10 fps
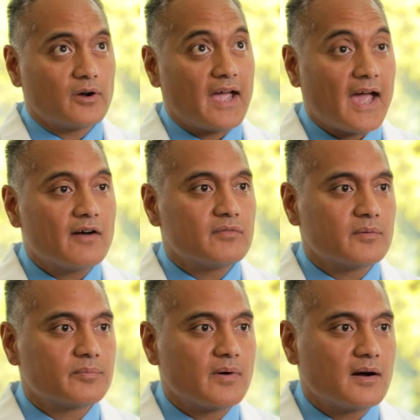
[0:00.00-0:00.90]
I have
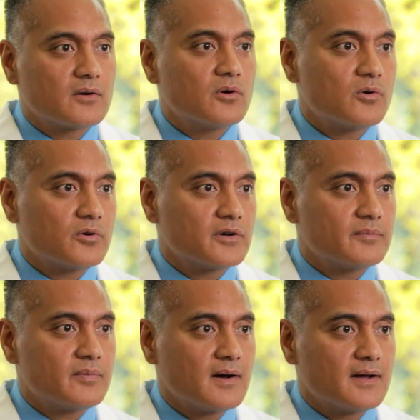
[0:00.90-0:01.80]
a uh, cohort
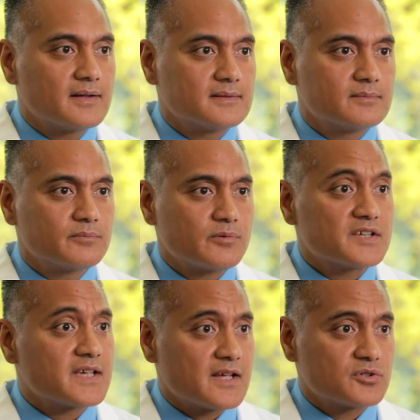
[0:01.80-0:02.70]
of
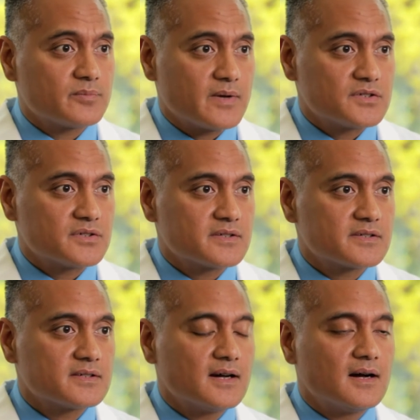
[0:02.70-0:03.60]
breast cancer
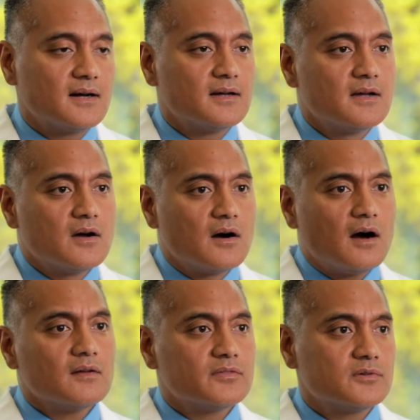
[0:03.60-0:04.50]
patients,
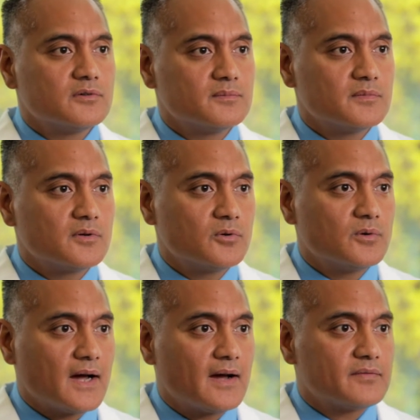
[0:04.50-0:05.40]
all of whom
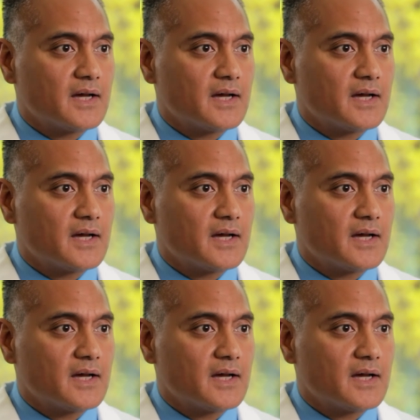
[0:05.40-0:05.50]
who have